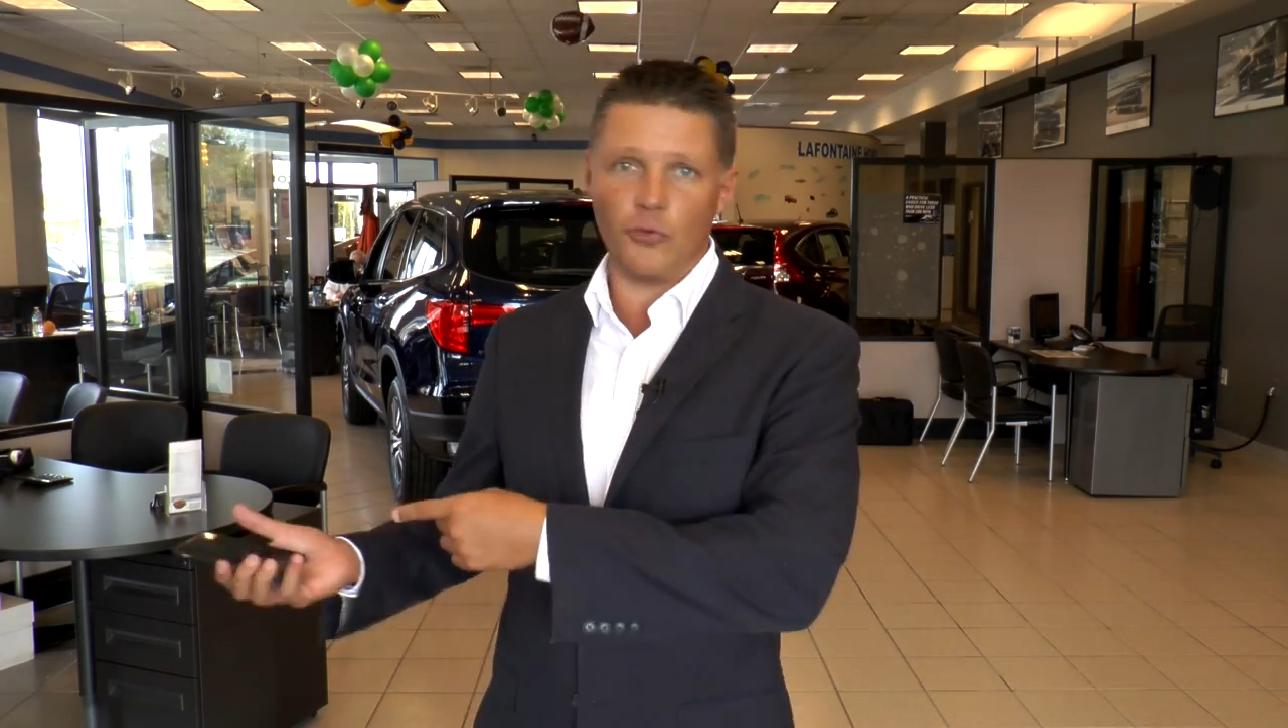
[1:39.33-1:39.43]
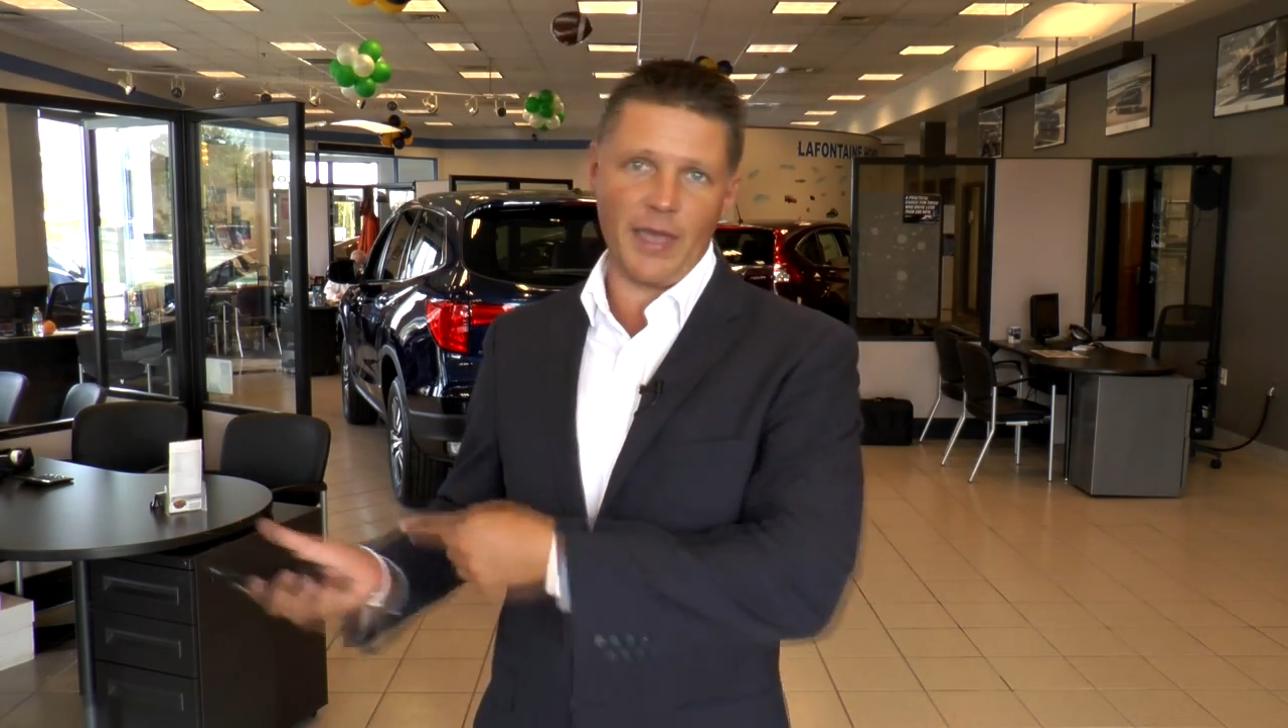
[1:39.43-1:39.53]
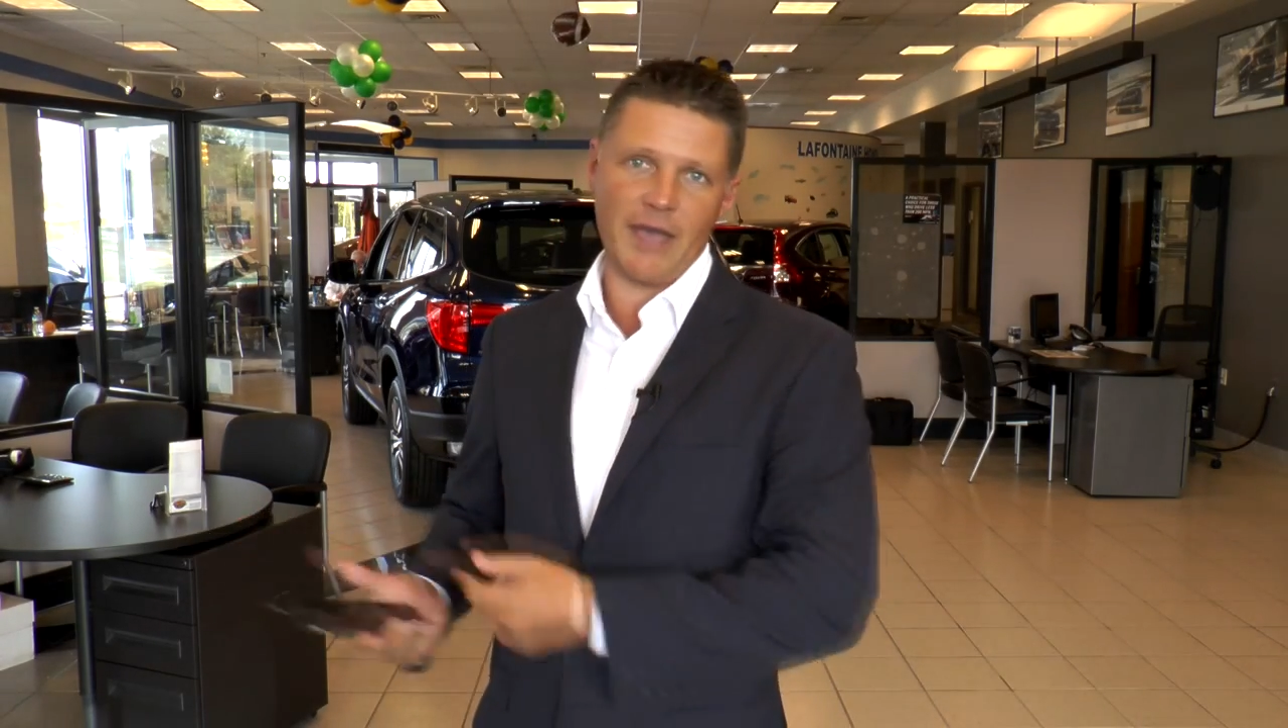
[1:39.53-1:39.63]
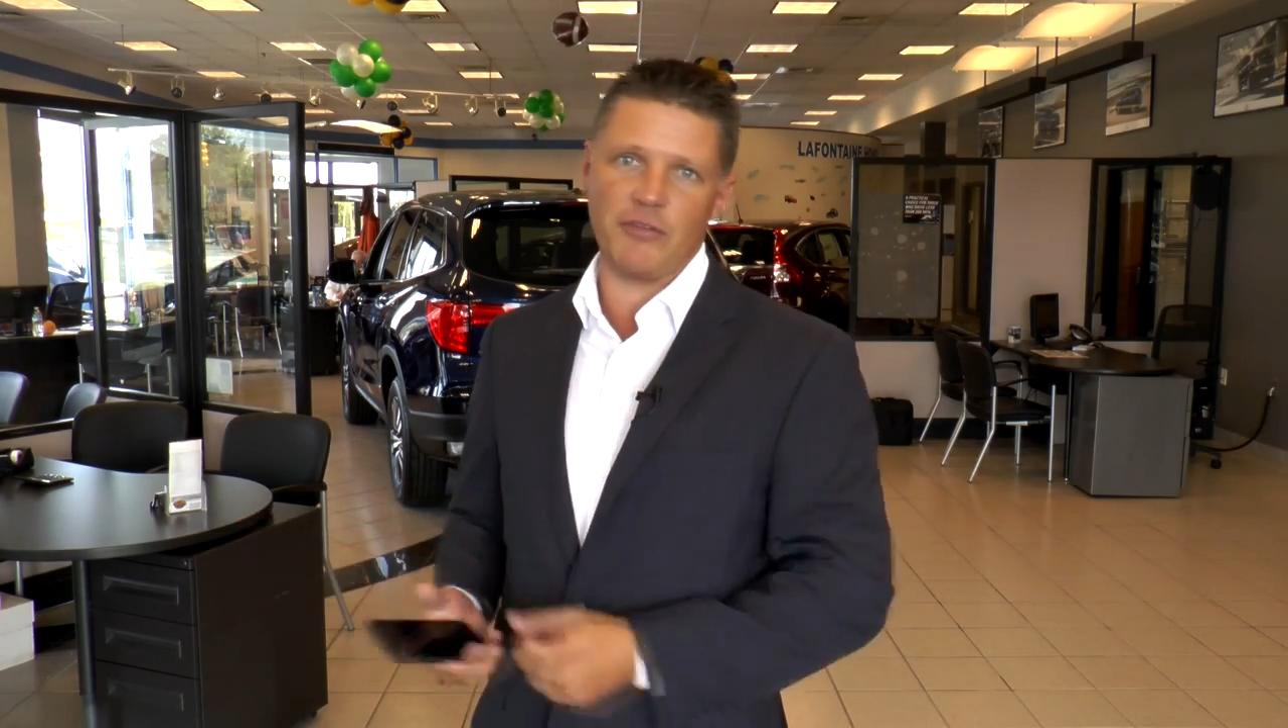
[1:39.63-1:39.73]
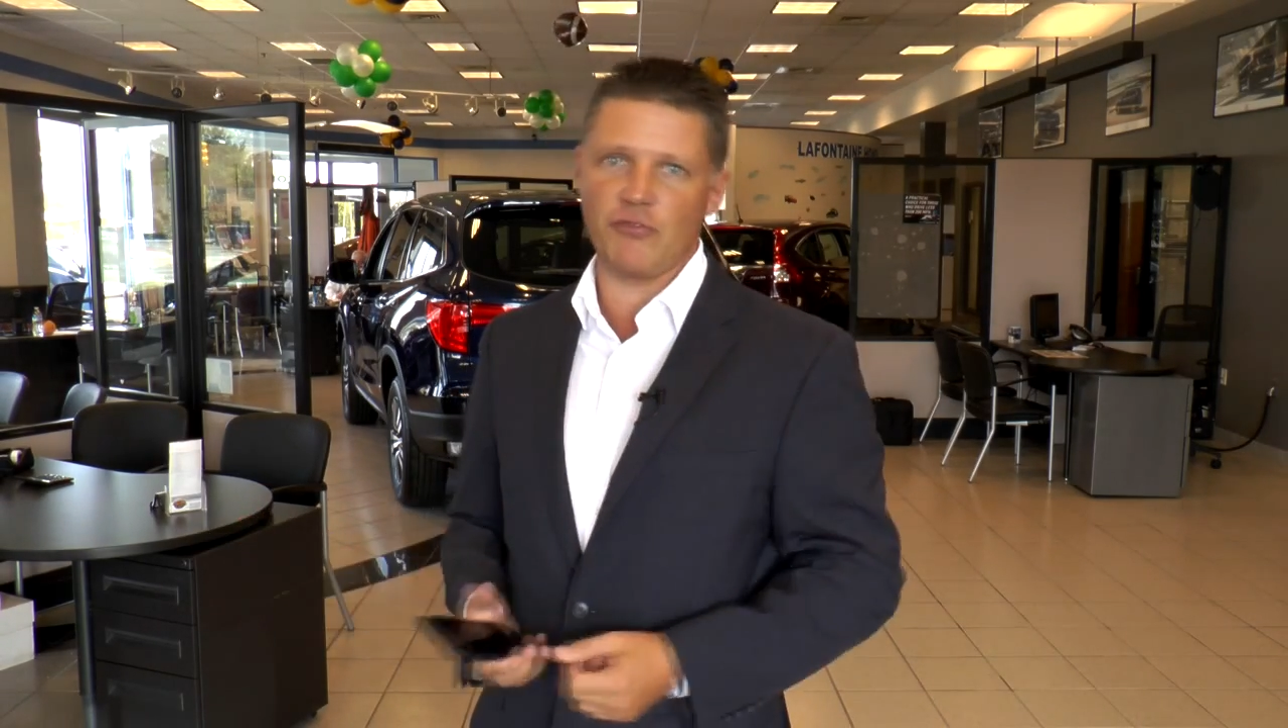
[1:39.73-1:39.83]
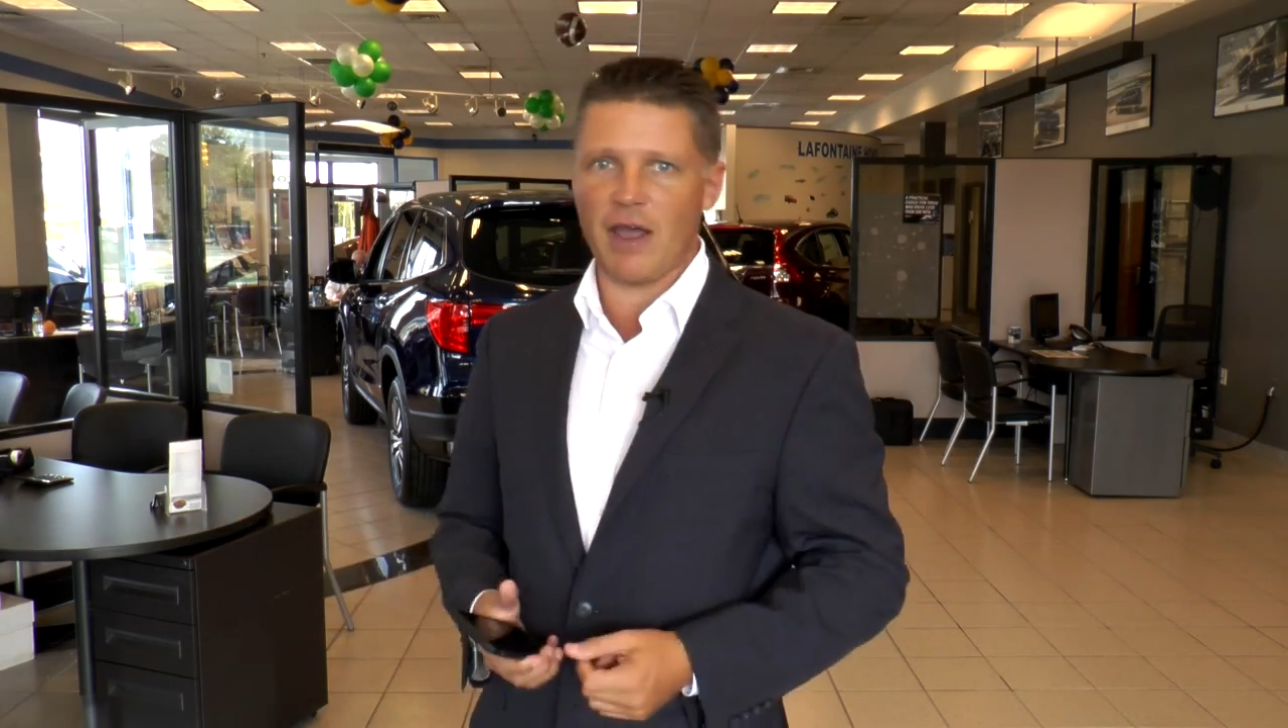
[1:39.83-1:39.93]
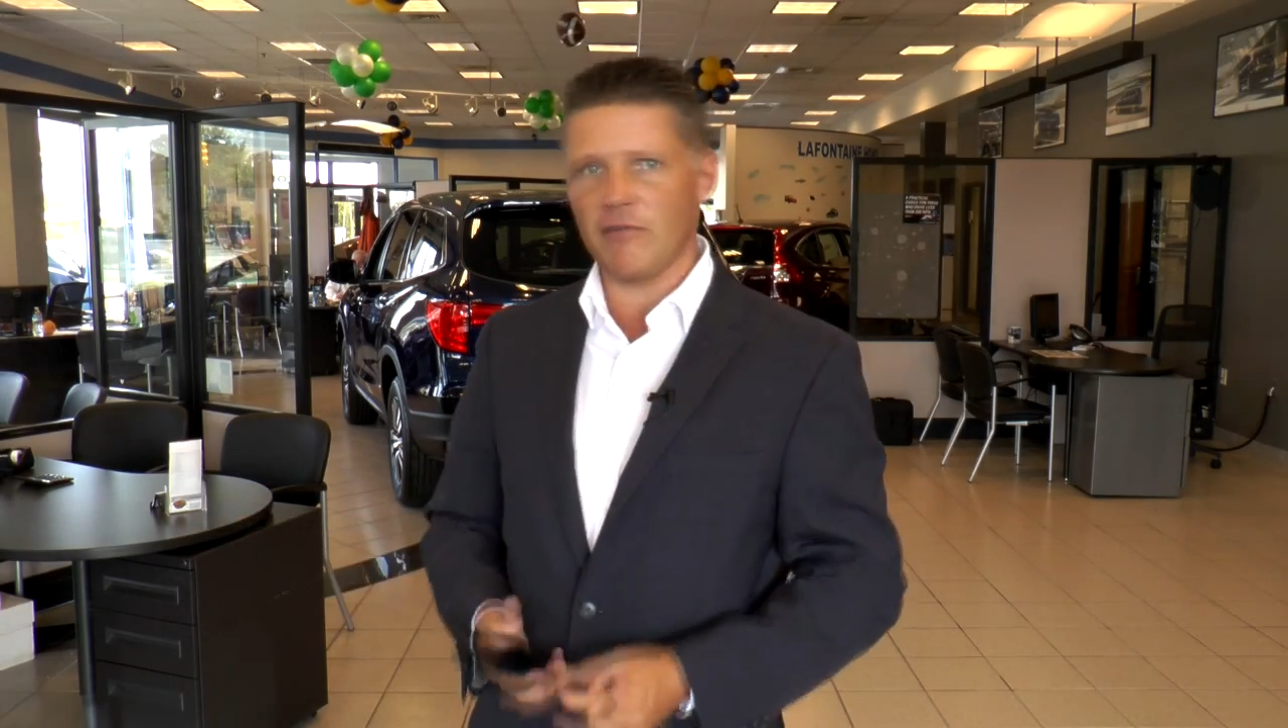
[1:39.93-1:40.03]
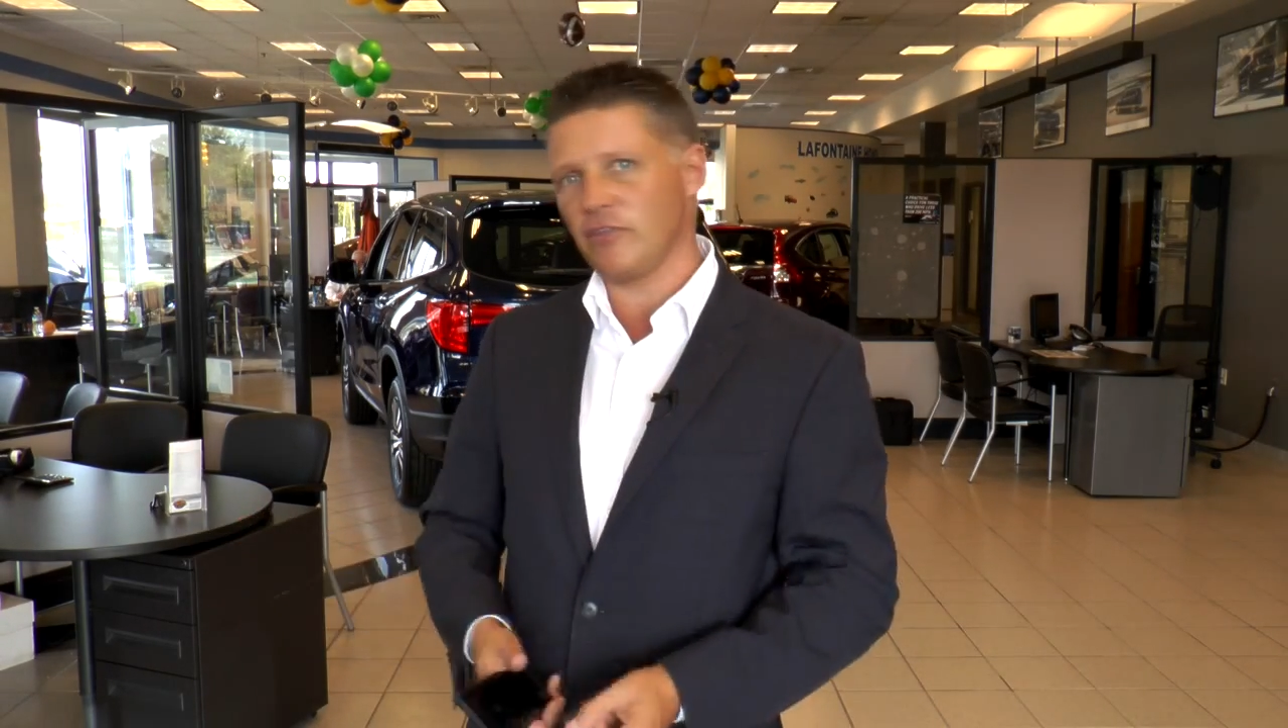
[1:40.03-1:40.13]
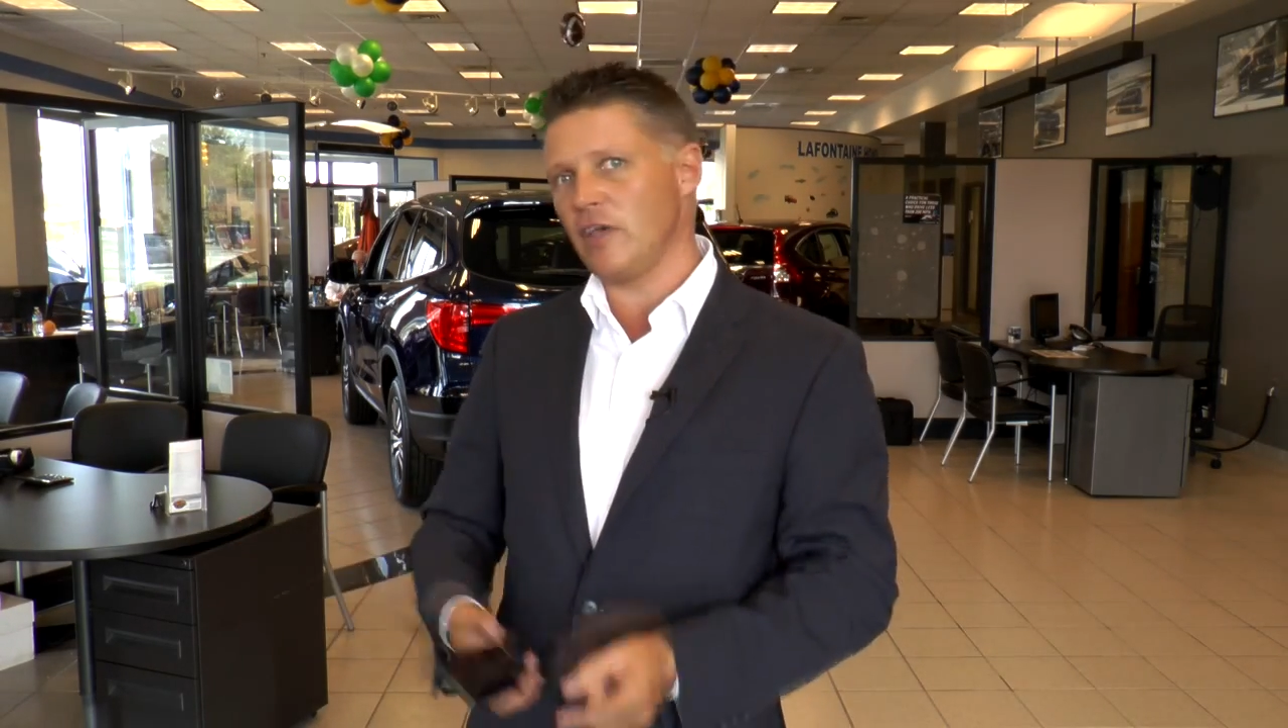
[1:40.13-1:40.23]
Do we have the driver's